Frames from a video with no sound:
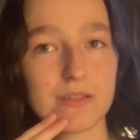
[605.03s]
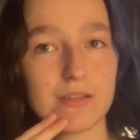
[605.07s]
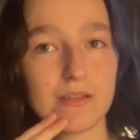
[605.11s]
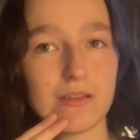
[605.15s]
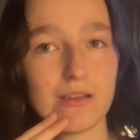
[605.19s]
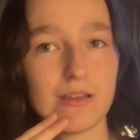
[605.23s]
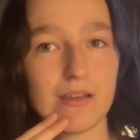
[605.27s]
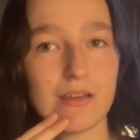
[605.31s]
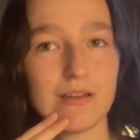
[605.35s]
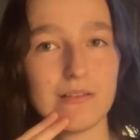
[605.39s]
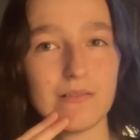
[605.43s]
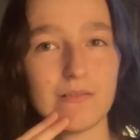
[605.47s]

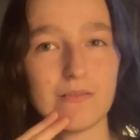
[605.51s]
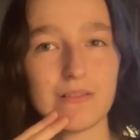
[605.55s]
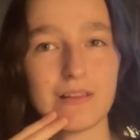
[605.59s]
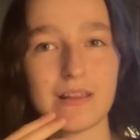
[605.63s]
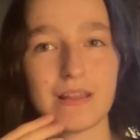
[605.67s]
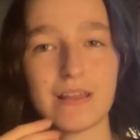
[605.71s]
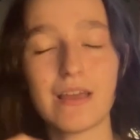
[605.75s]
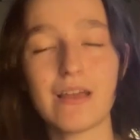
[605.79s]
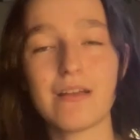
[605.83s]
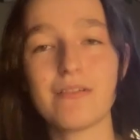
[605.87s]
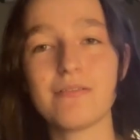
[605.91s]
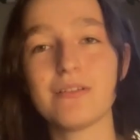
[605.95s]
I don't
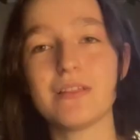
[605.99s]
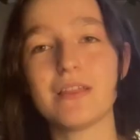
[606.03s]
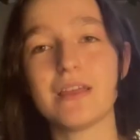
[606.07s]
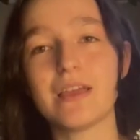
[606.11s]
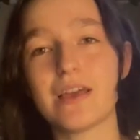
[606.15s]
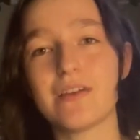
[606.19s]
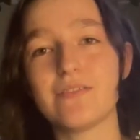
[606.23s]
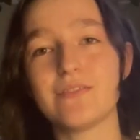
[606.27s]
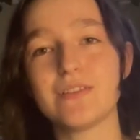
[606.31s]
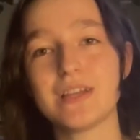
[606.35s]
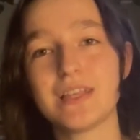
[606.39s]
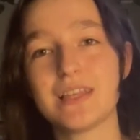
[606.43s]
think I really
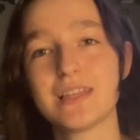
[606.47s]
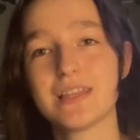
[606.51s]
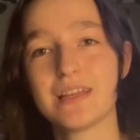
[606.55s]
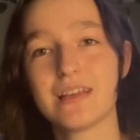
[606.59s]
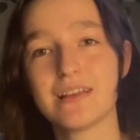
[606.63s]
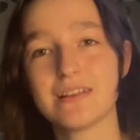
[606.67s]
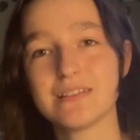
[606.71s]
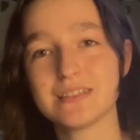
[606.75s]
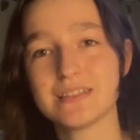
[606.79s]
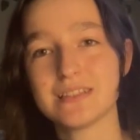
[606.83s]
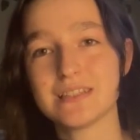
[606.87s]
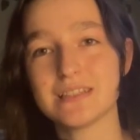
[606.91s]
have anything
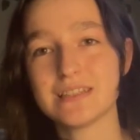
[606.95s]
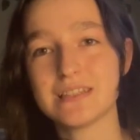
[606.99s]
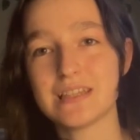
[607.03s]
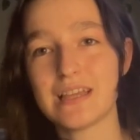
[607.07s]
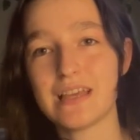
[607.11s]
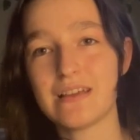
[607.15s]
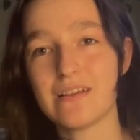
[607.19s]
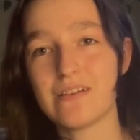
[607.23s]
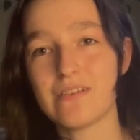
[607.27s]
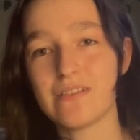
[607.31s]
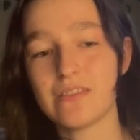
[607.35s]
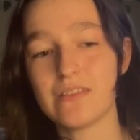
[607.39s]
else to
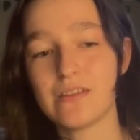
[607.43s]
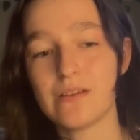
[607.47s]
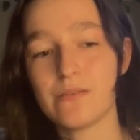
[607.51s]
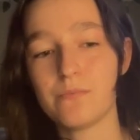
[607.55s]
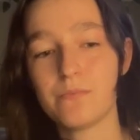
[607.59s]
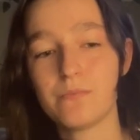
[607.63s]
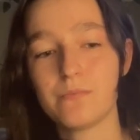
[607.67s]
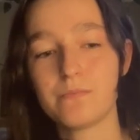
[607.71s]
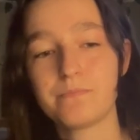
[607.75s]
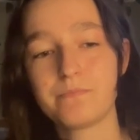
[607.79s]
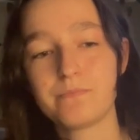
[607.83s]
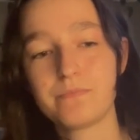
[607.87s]
say on them.